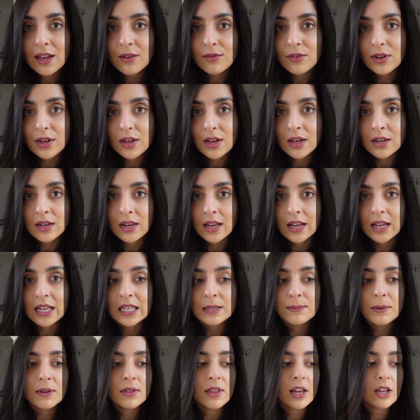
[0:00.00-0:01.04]
of
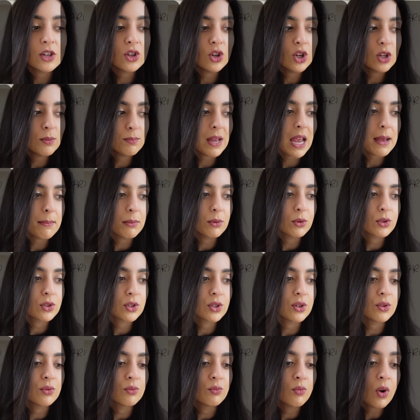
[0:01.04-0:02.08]
earnings, but then you'd be able
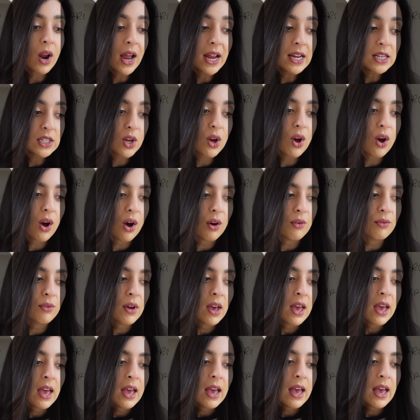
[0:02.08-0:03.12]
to write off
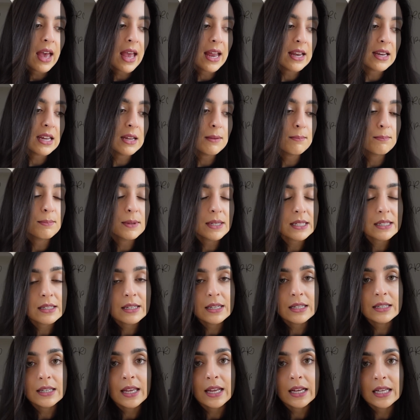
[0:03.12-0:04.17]
any
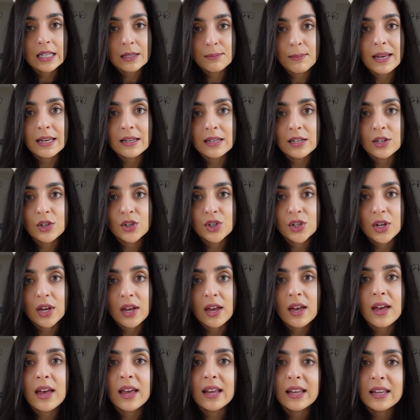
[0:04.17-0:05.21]
business
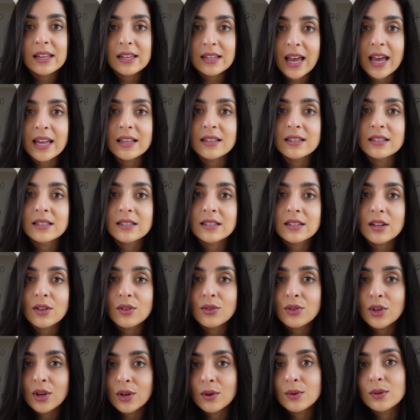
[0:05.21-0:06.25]
expenditure
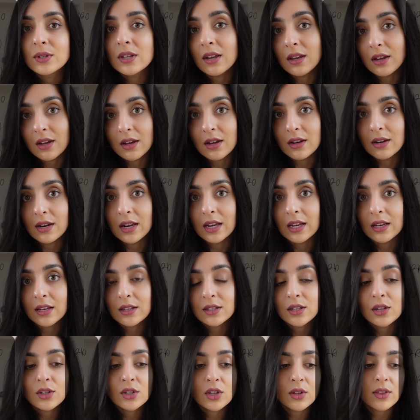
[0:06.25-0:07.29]
against those
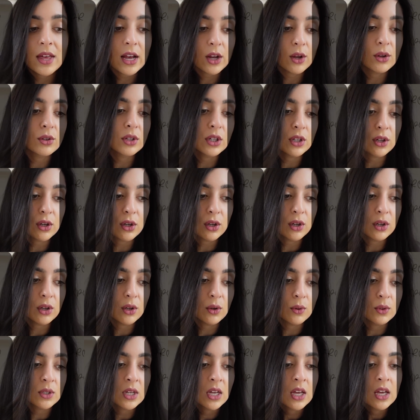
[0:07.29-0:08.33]
earnings. So that could
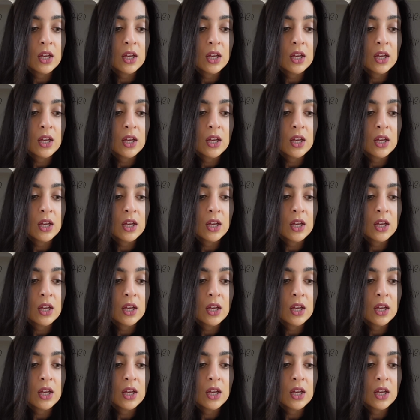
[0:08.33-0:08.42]
include